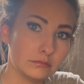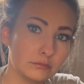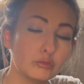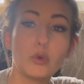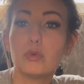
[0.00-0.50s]

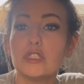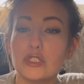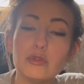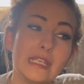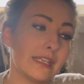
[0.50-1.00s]
What would
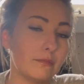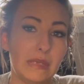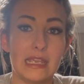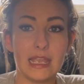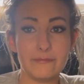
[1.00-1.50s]
you think of
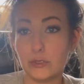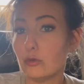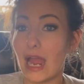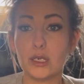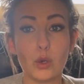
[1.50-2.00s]
me if you
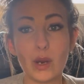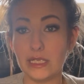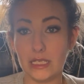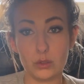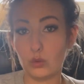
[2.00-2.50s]
had no
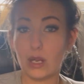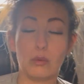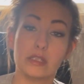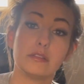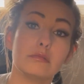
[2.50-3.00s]
idea who I was?